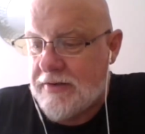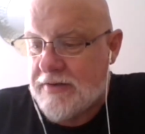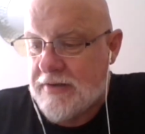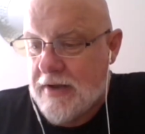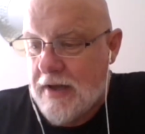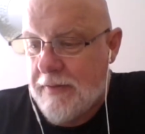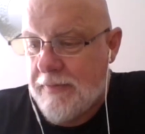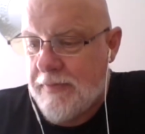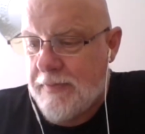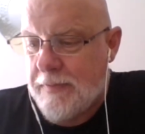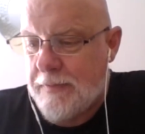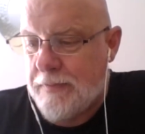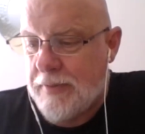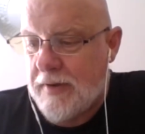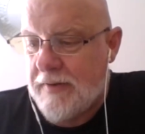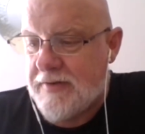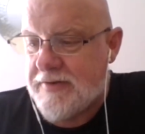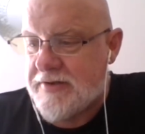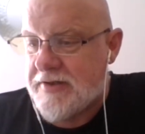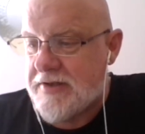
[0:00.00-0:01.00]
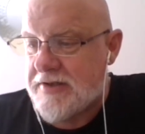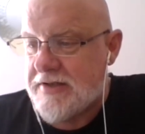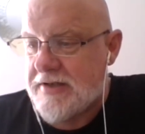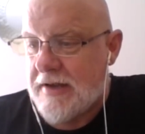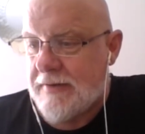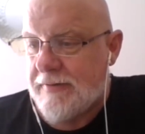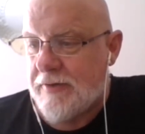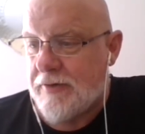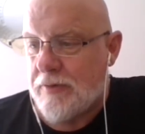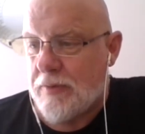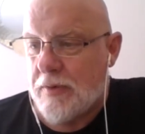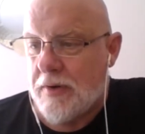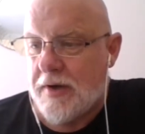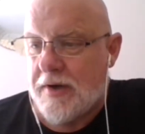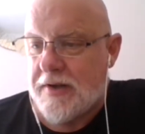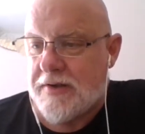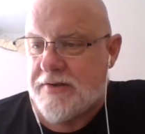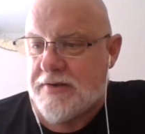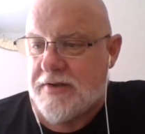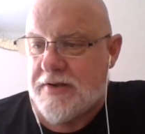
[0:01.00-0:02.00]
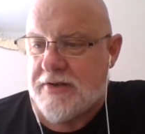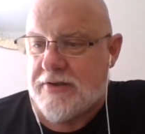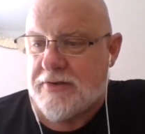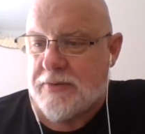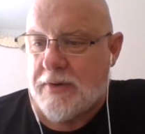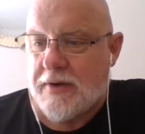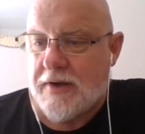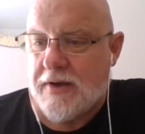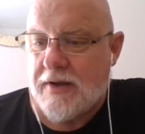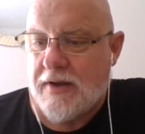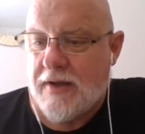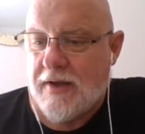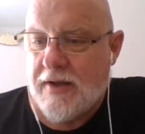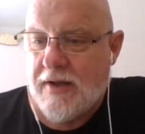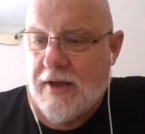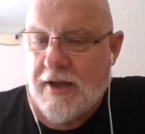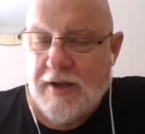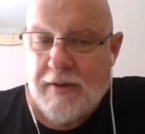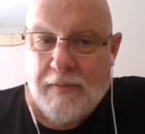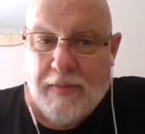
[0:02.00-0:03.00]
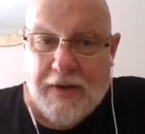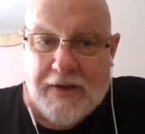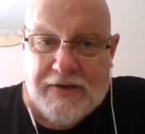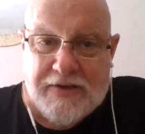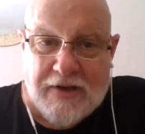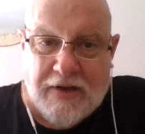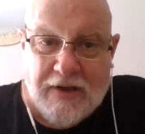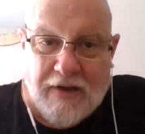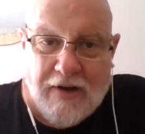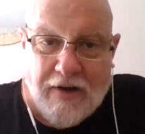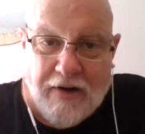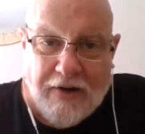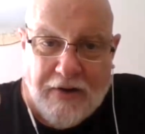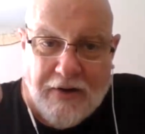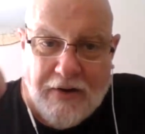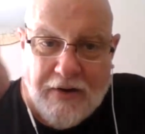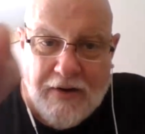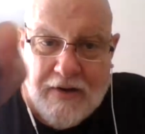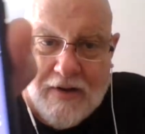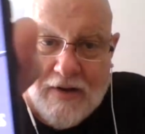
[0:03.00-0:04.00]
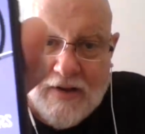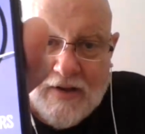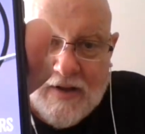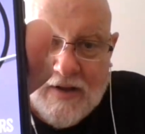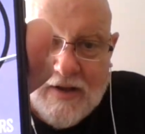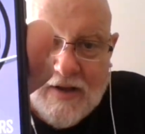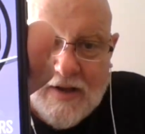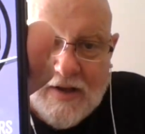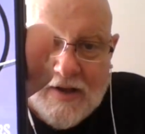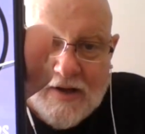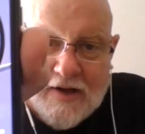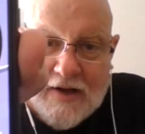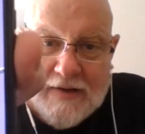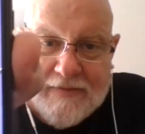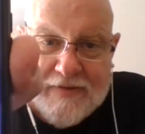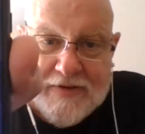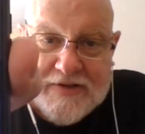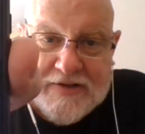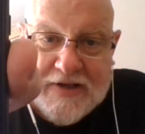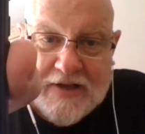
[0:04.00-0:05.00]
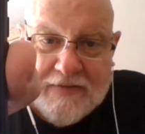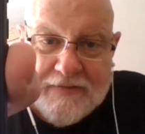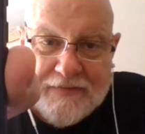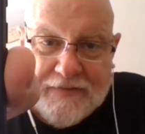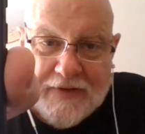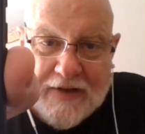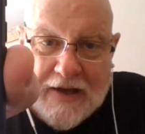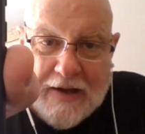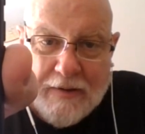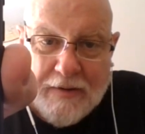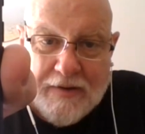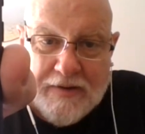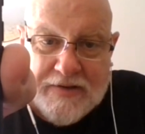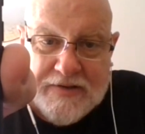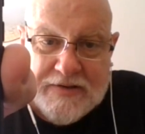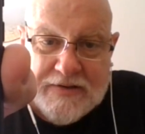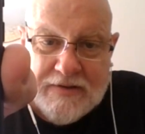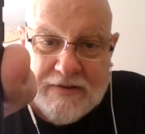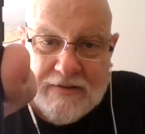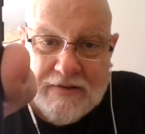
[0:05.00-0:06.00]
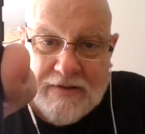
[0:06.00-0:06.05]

I believe it's the 7th one. It's this one by John Gardner, Never Send Flowers.